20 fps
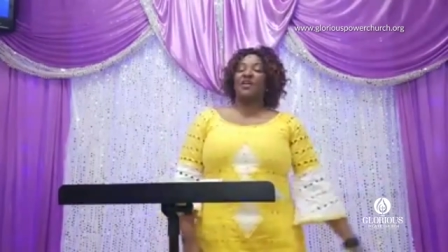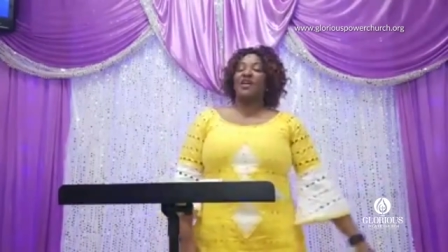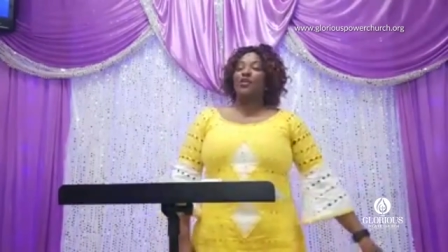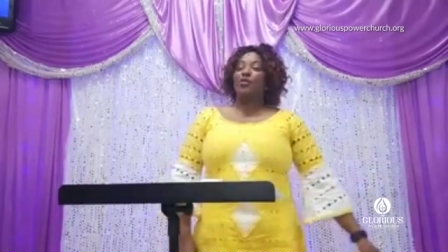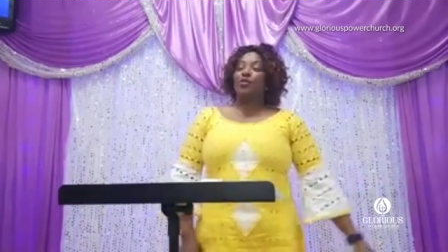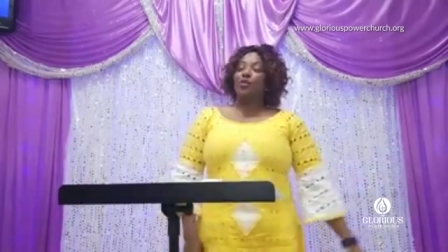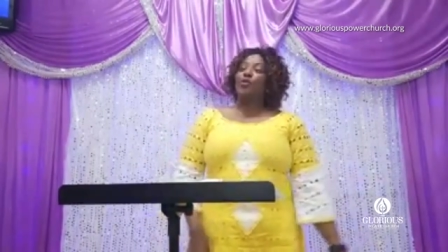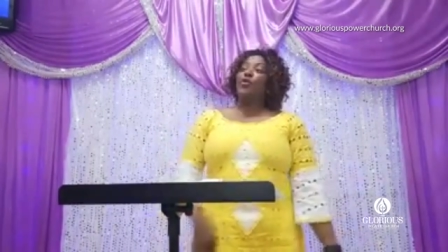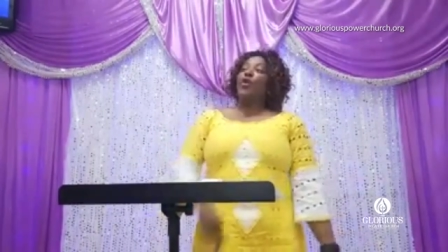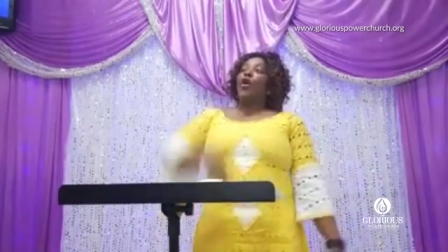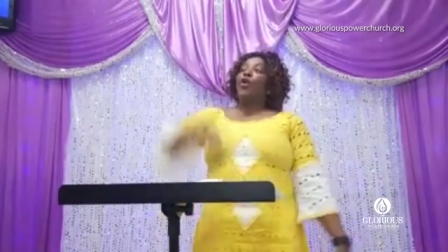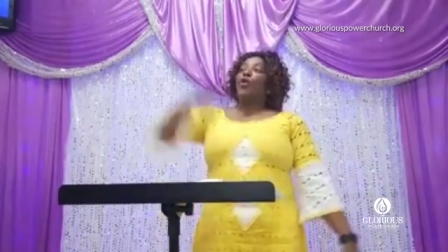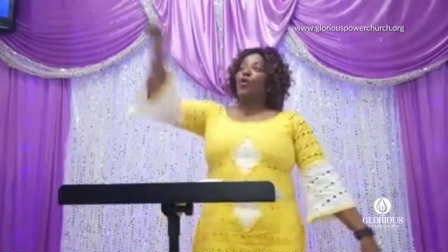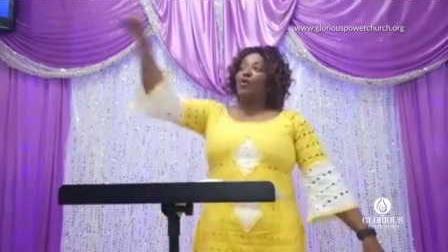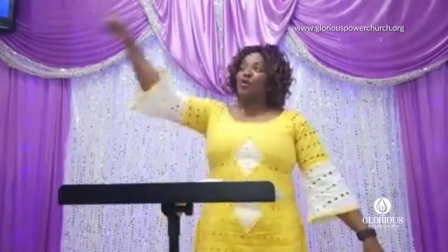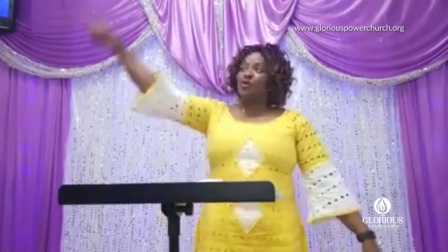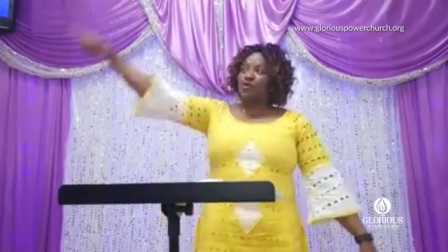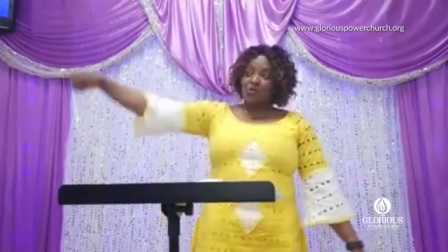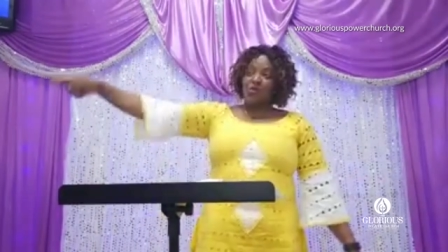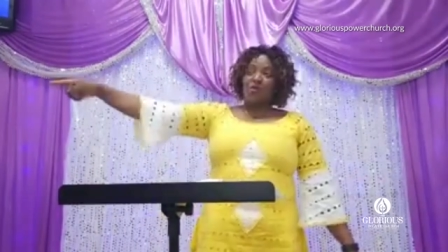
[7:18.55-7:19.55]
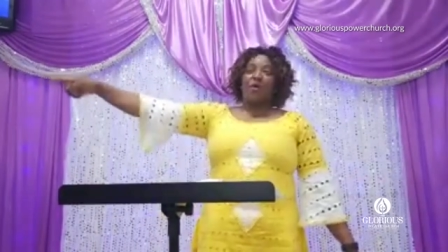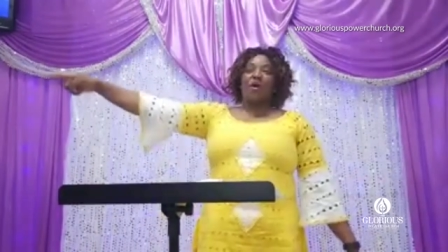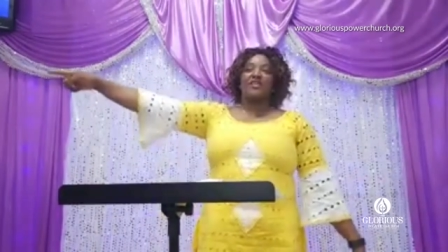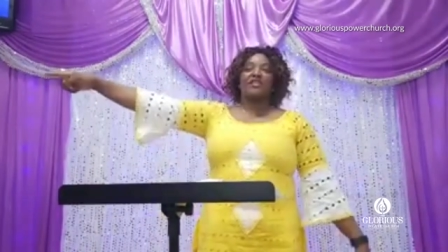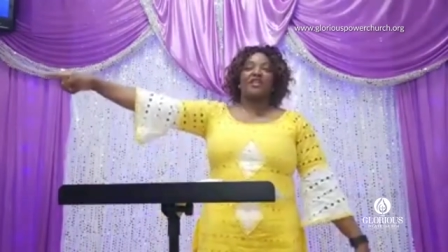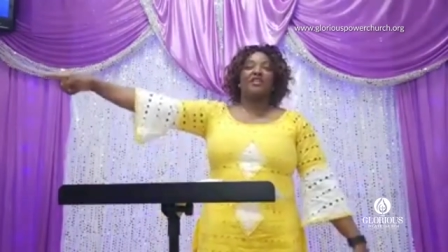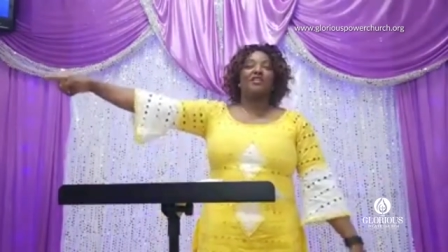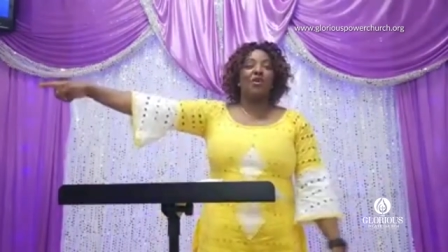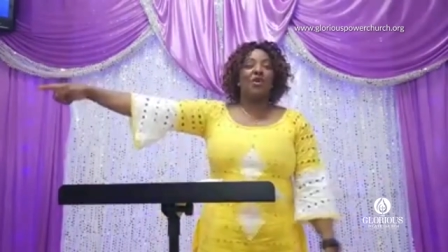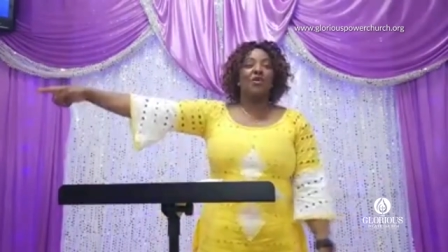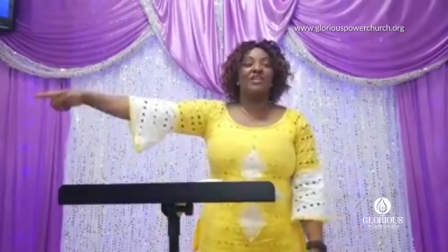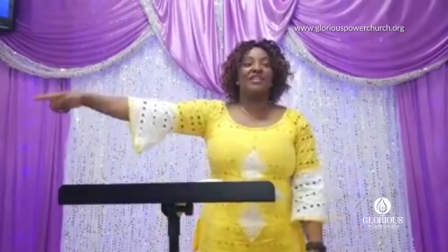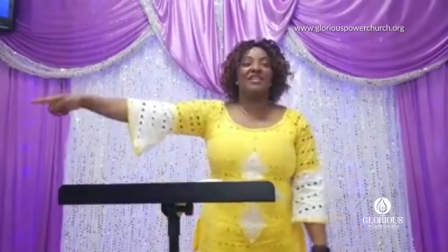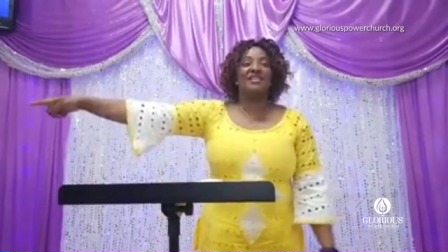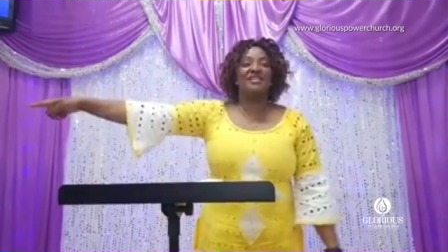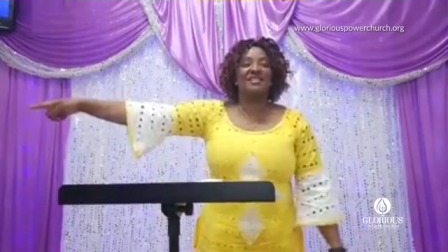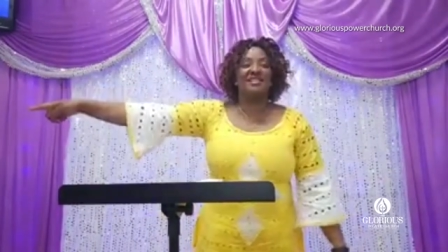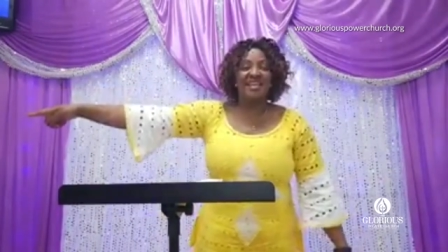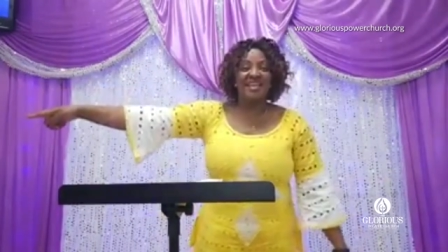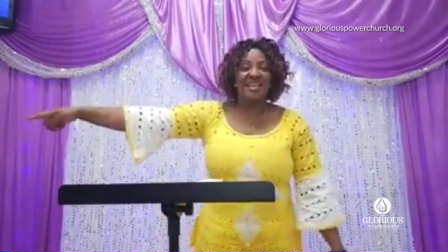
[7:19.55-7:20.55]
Yeah. You don't go to Washington,
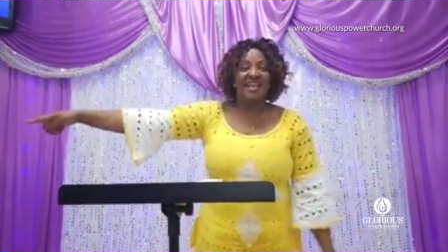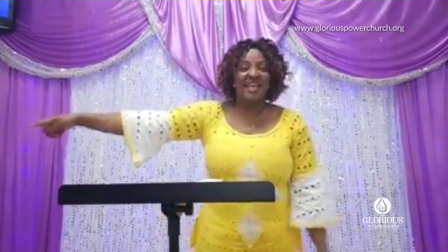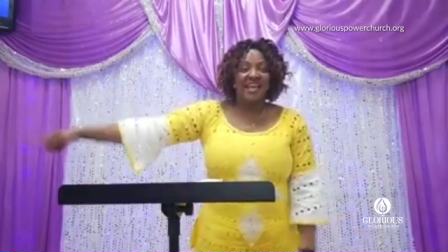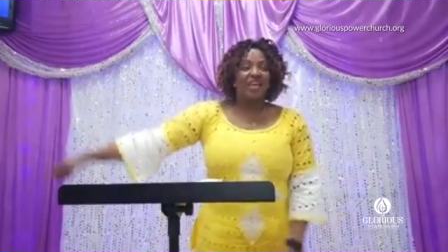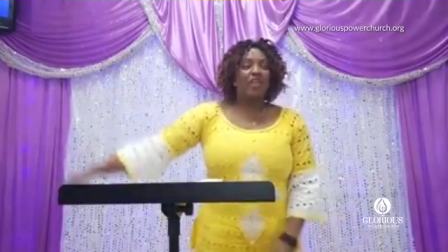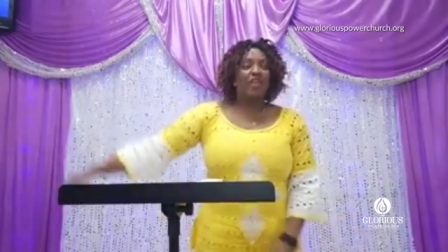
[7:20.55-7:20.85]
D.C.